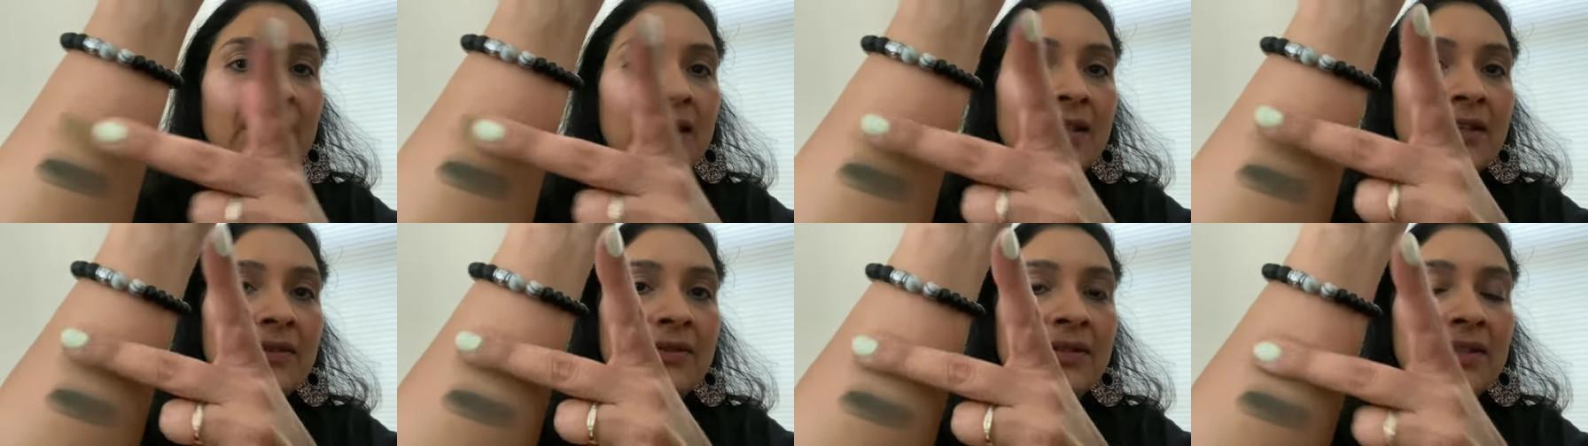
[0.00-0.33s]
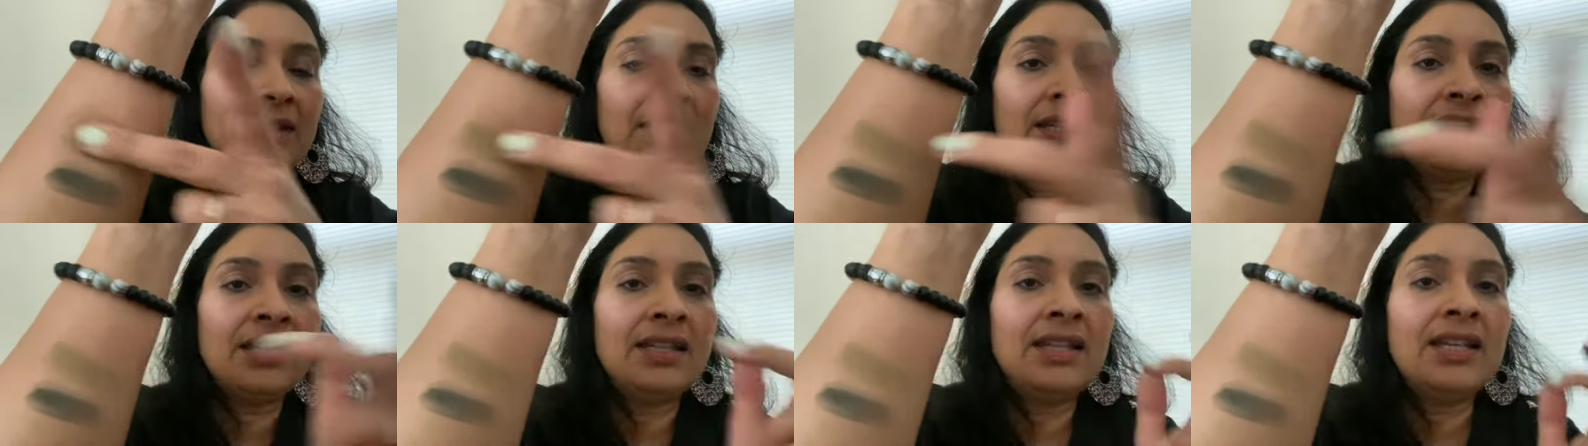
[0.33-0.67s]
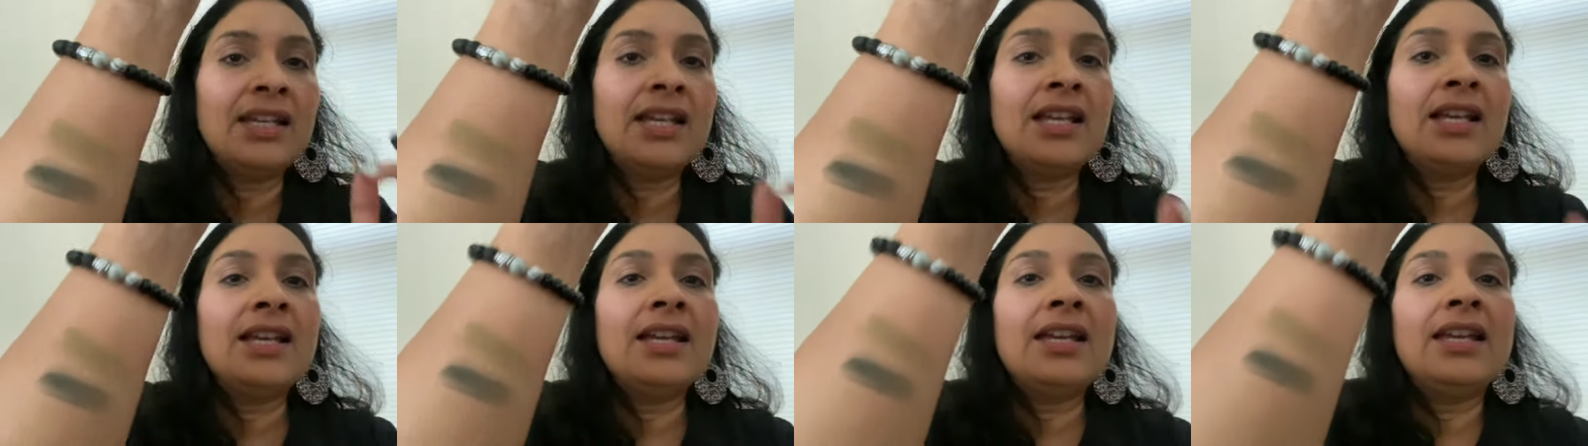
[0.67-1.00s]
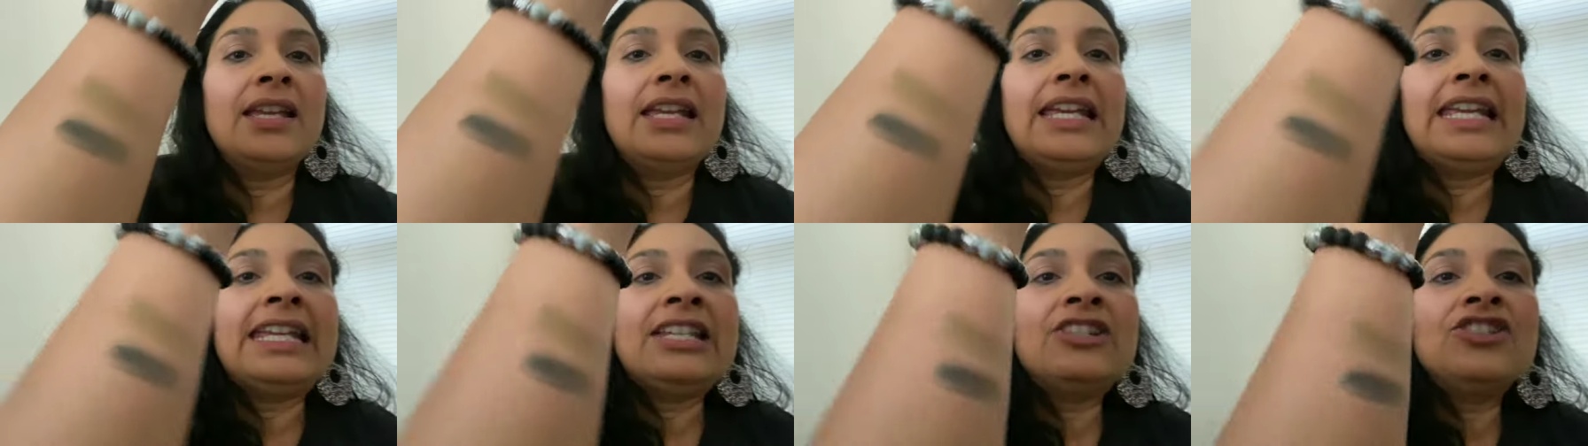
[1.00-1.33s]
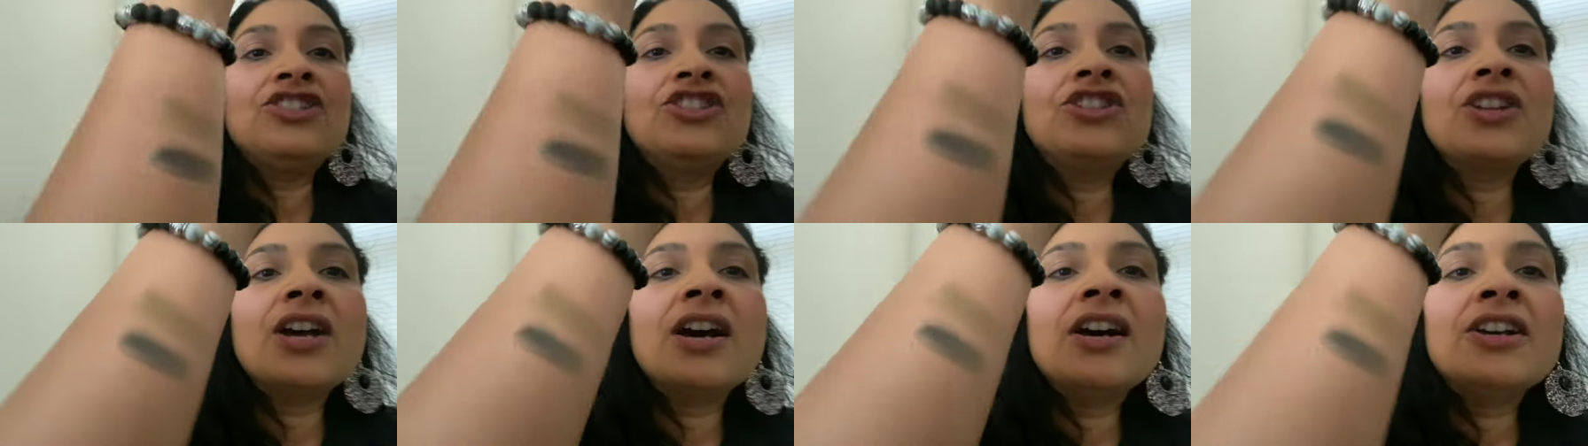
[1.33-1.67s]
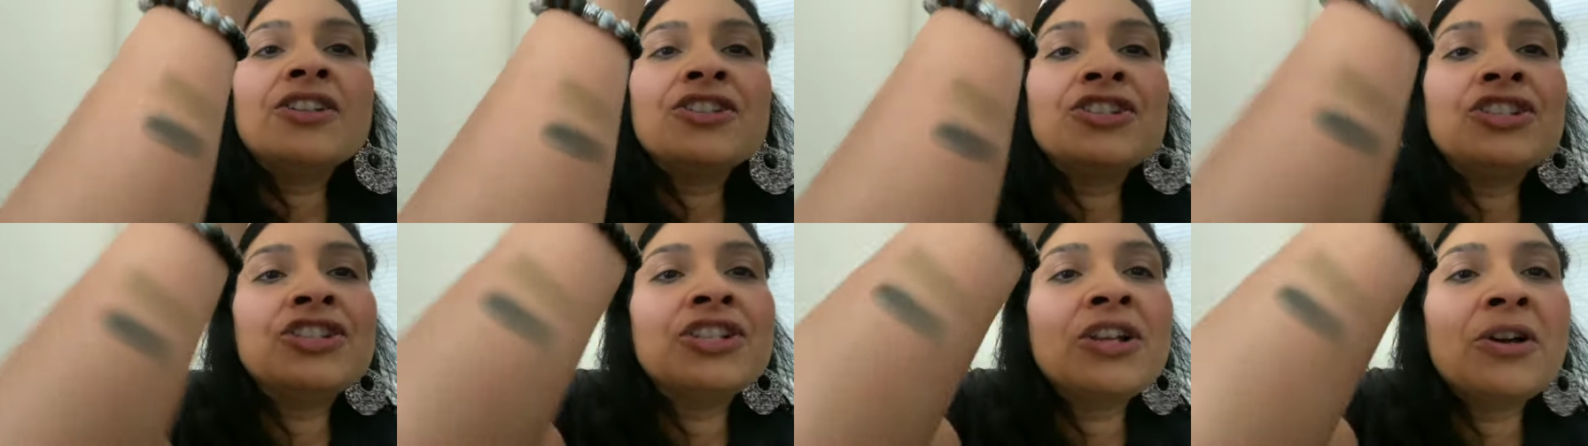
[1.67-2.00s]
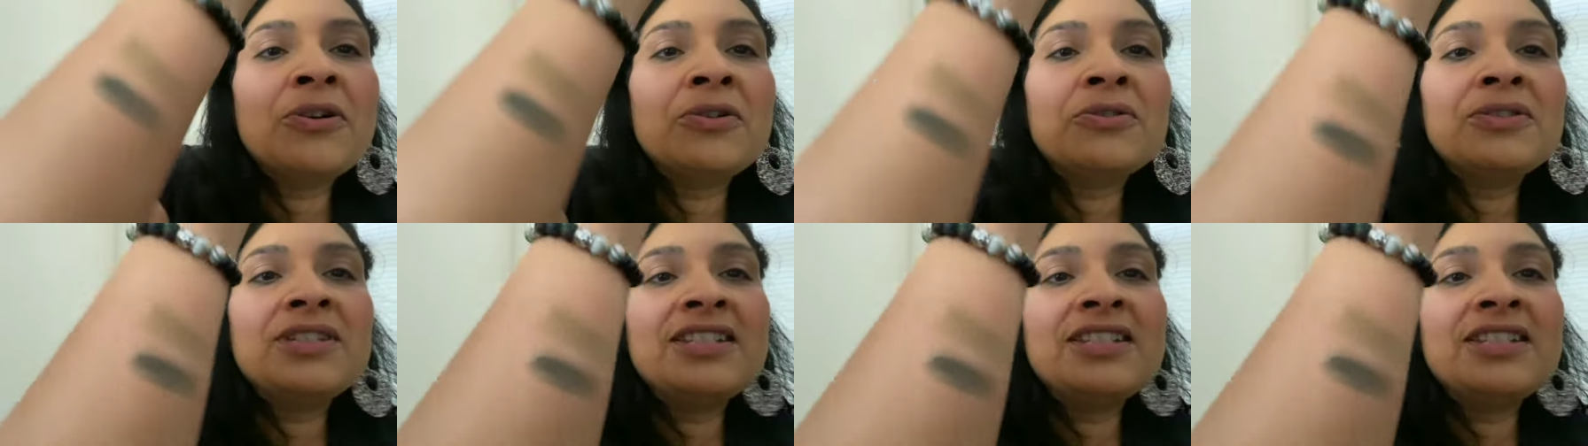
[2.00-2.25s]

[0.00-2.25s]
You see, it does show